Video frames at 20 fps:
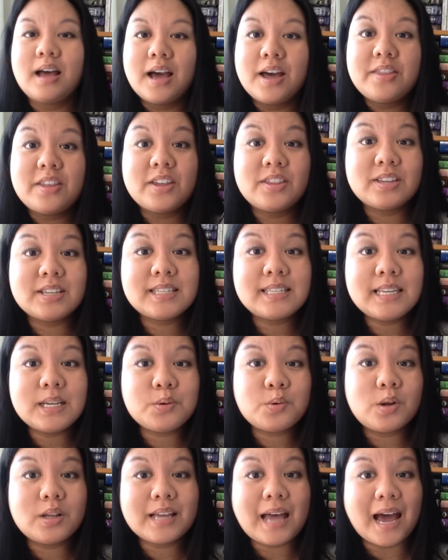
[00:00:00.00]
And then the
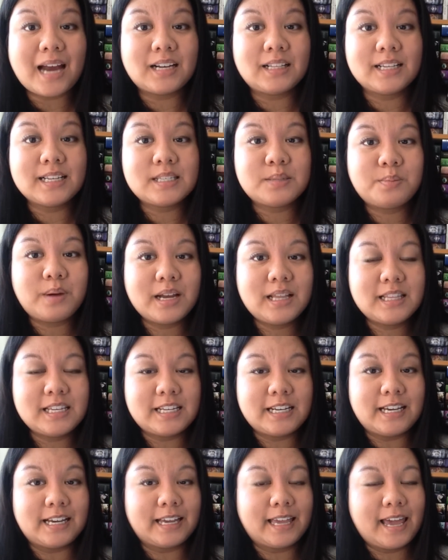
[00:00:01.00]
sequel, Catalyst by
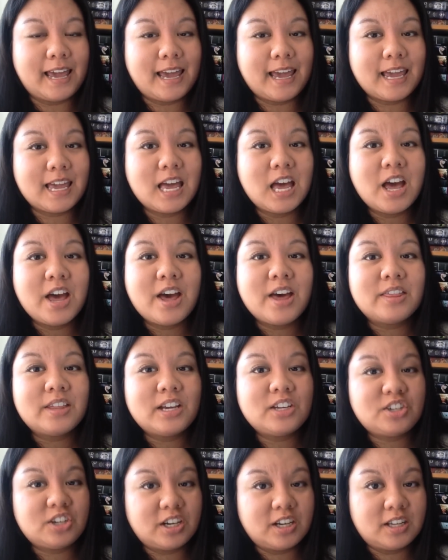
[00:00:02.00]
Lydia Kang,
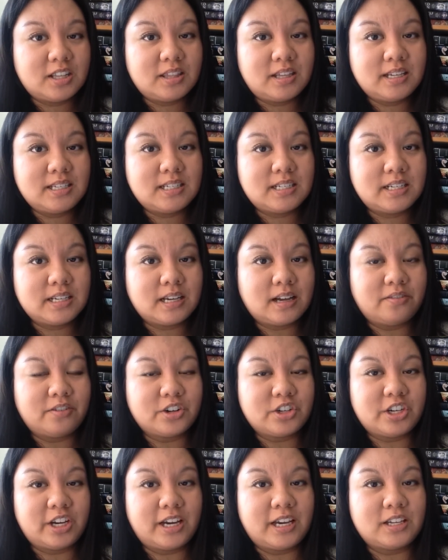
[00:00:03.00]
they, they did a cover
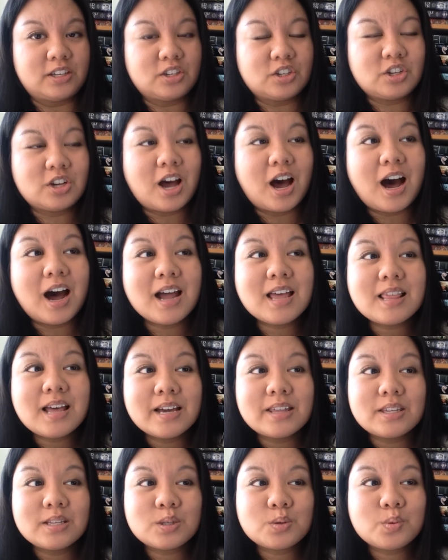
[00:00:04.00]
change. I
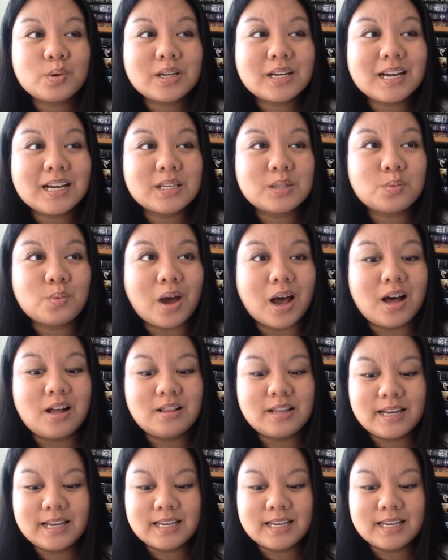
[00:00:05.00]
like this one as well.